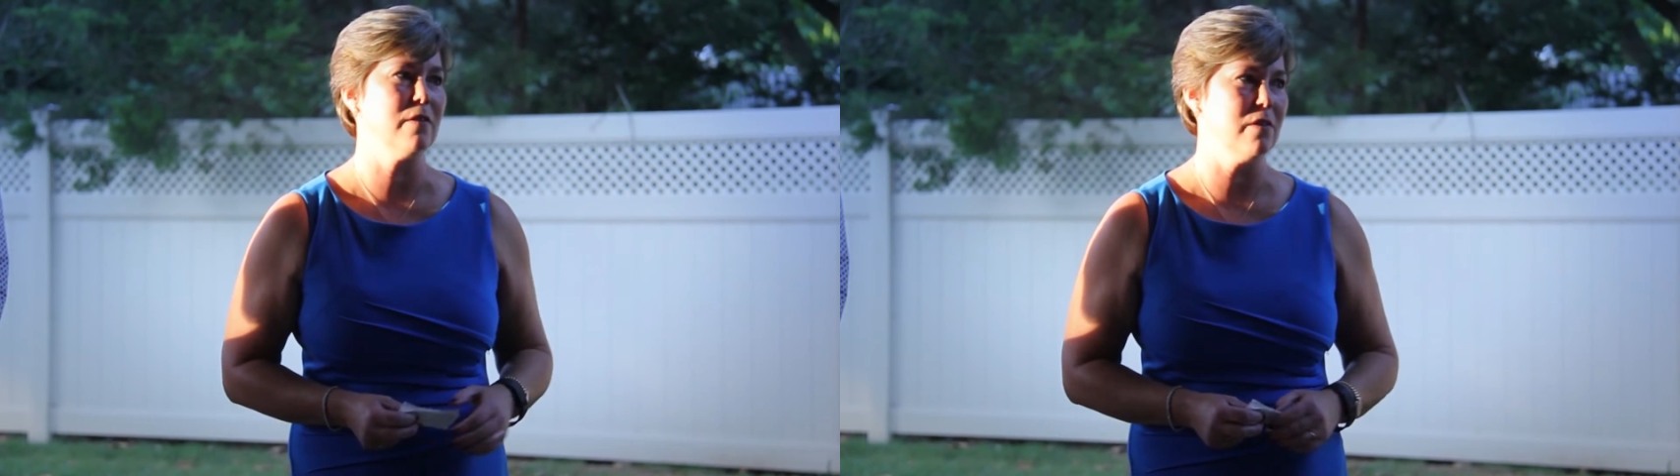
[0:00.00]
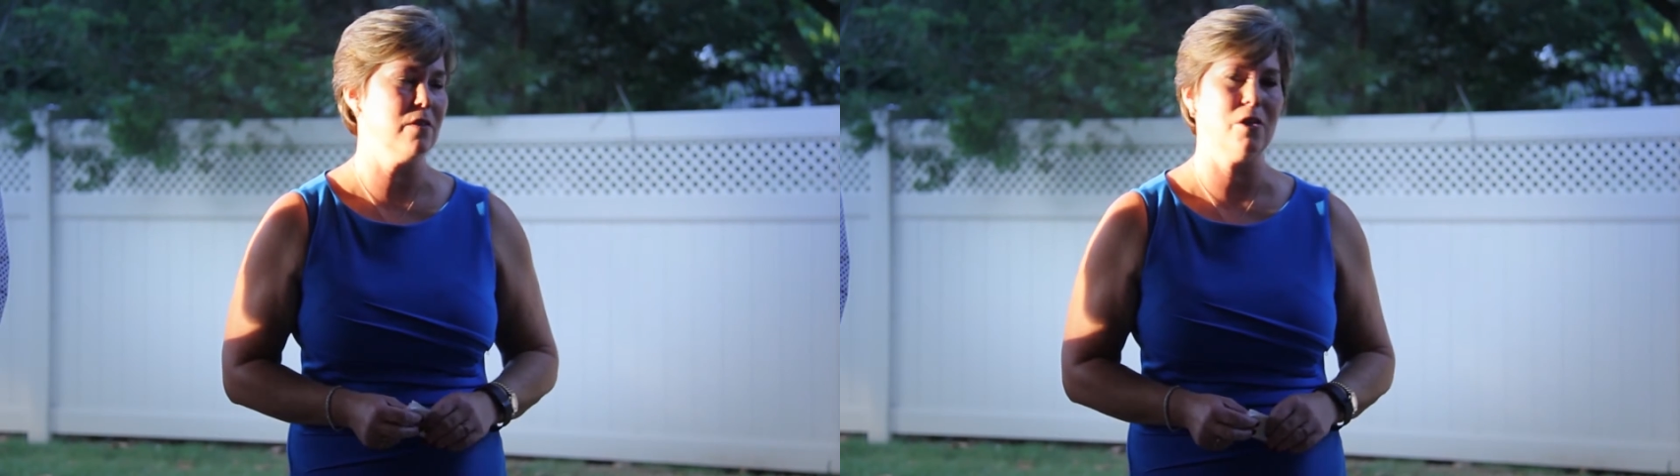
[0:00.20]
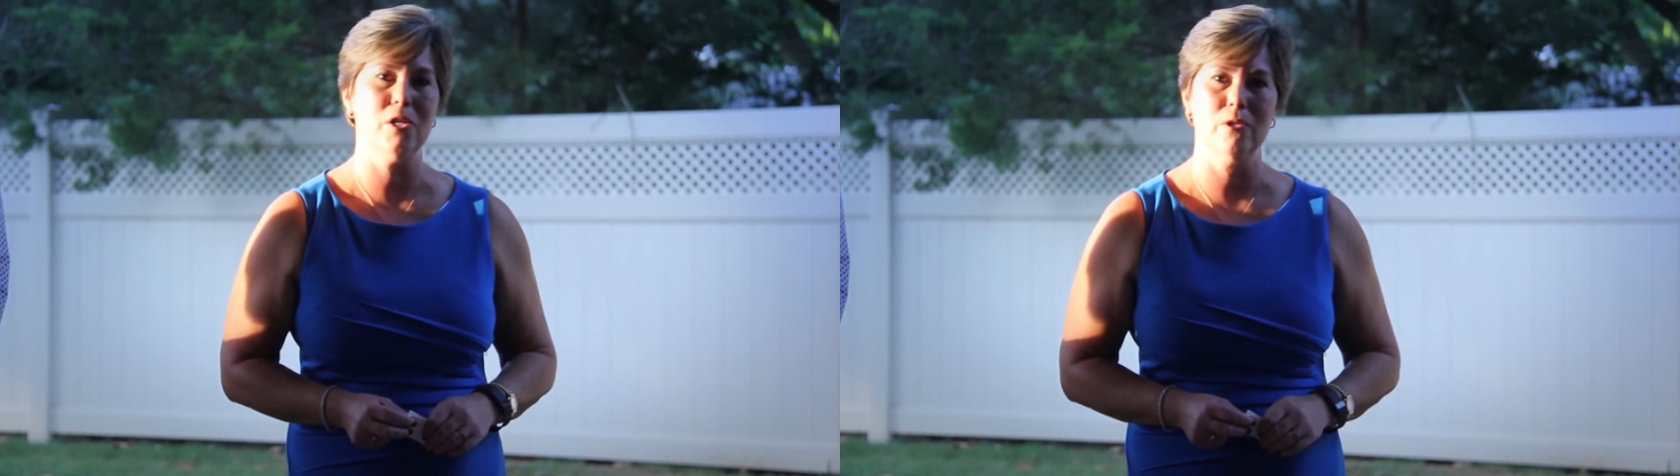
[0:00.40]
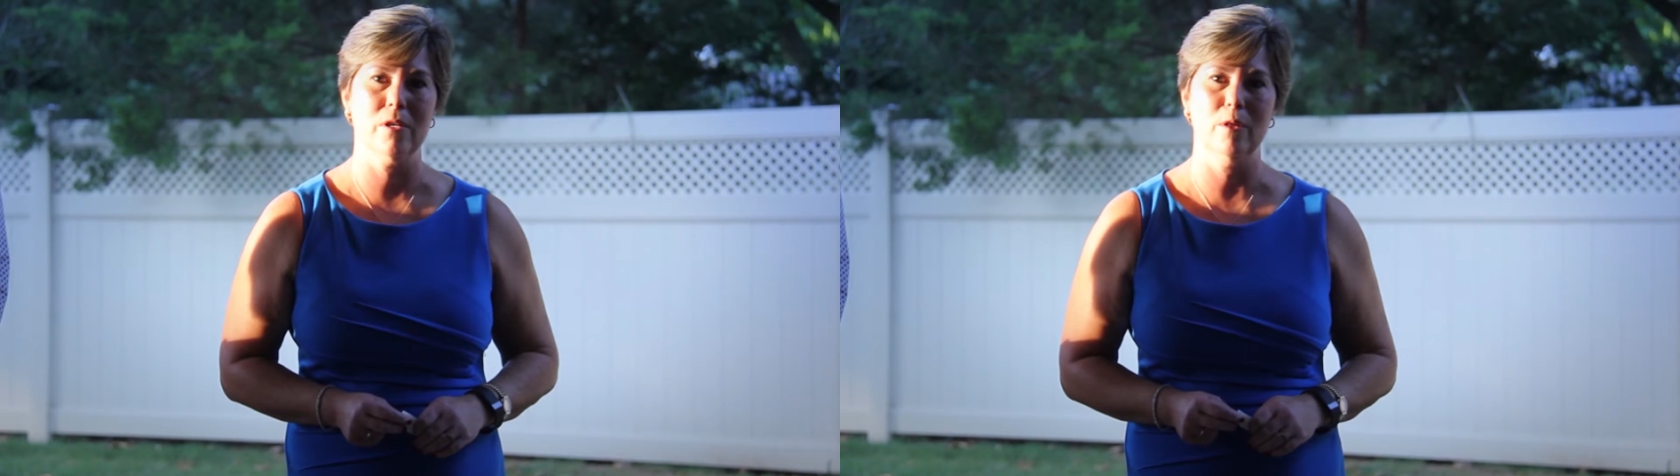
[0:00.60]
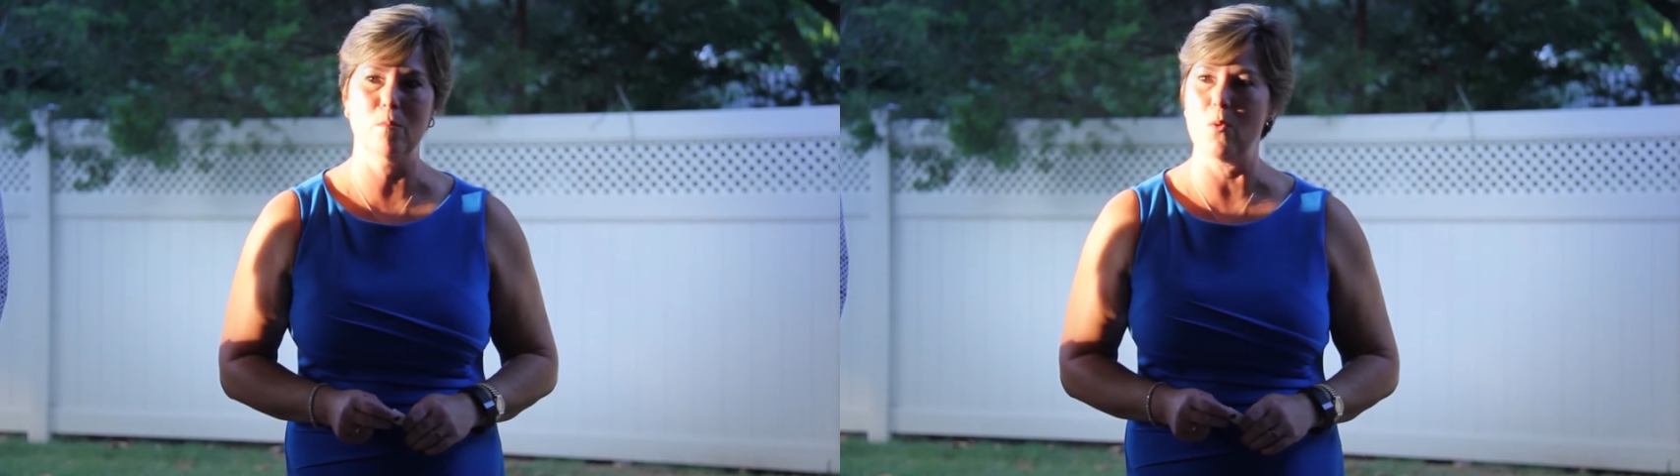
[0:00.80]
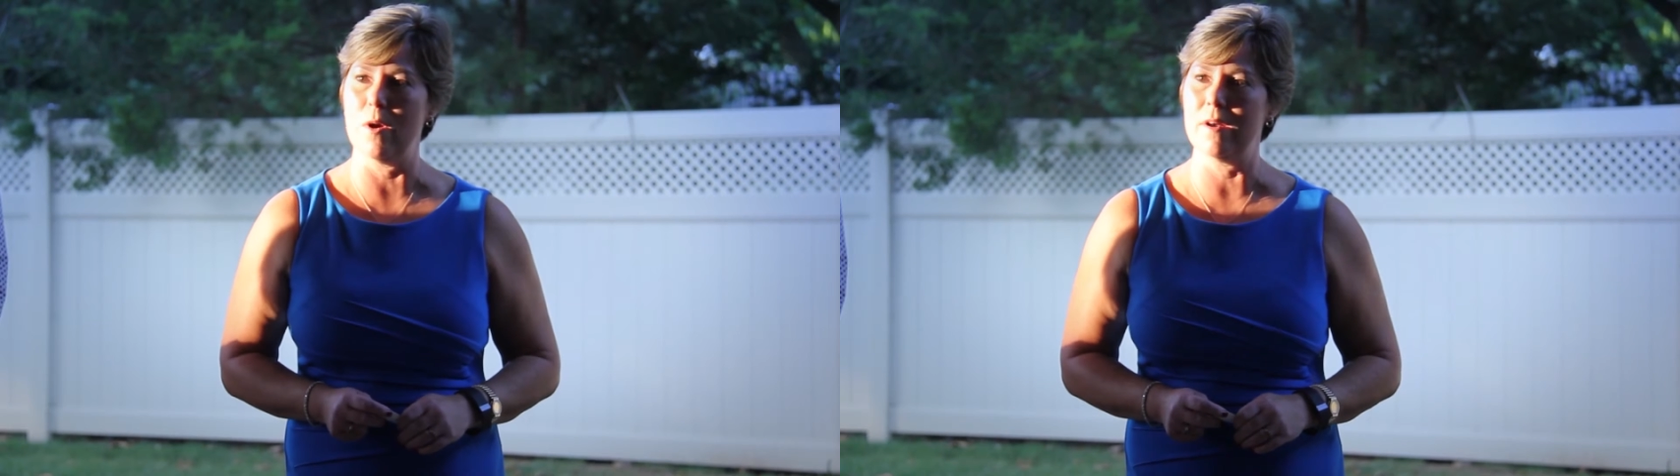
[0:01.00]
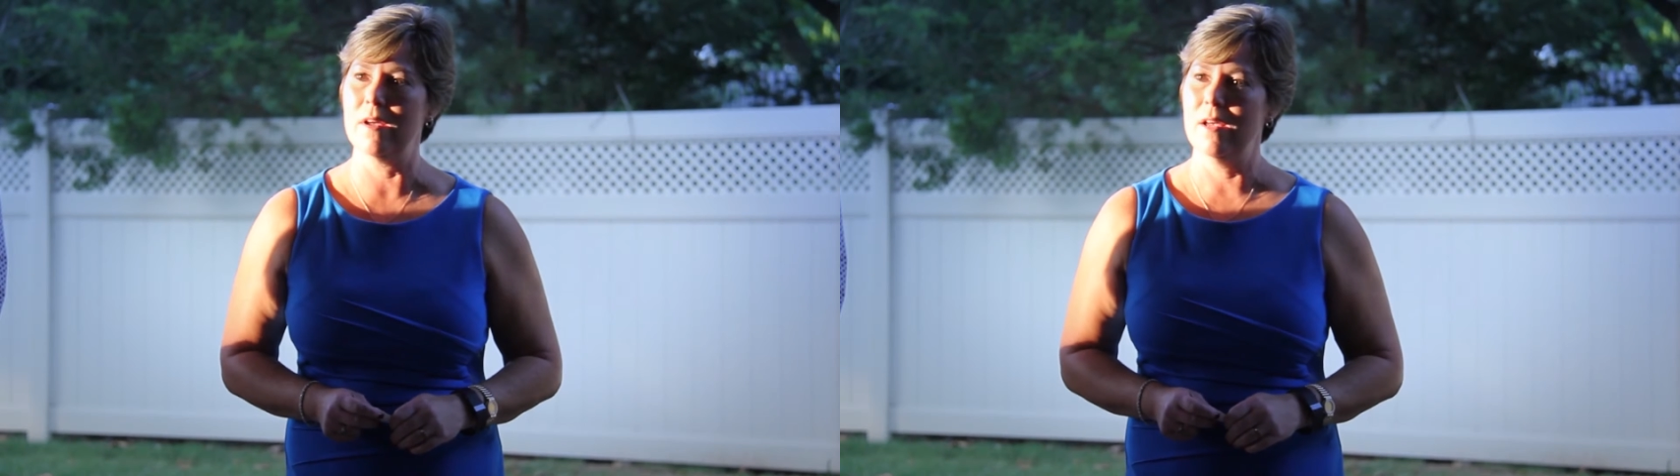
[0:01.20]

in the 6 years on the board.